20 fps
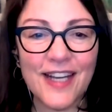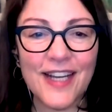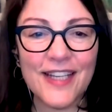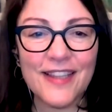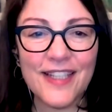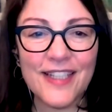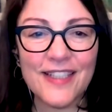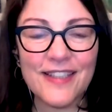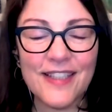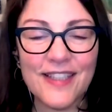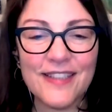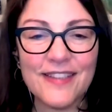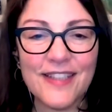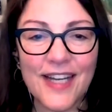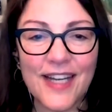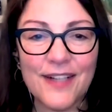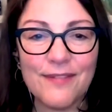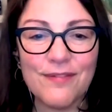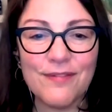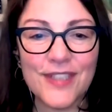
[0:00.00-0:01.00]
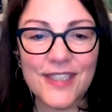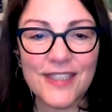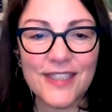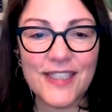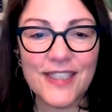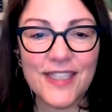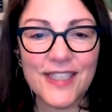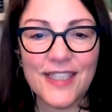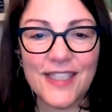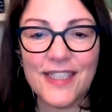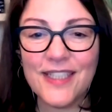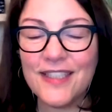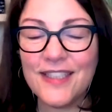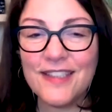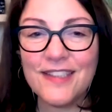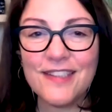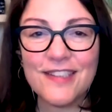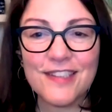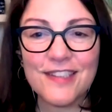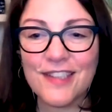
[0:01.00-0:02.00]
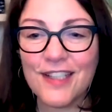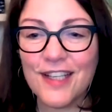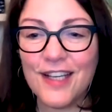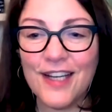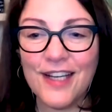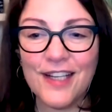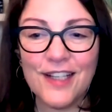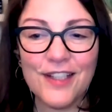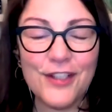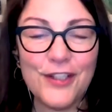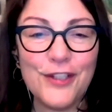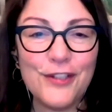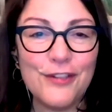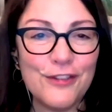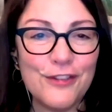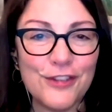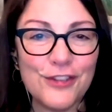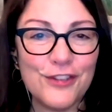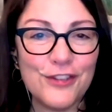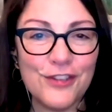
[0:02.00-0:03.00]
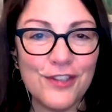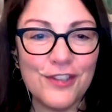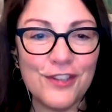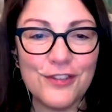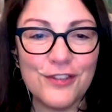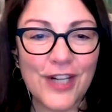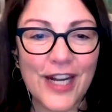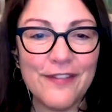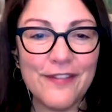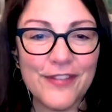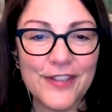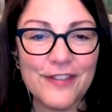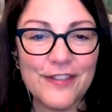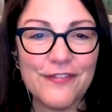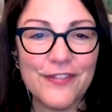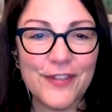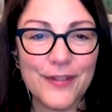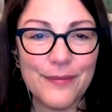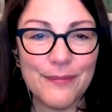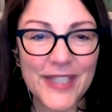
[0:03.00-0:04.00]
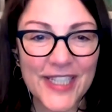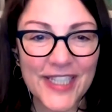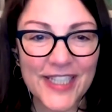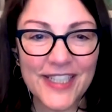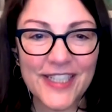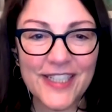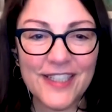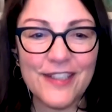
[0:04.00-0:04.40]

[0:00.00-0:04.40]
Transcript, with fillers: I think that that really is a huge driver for me,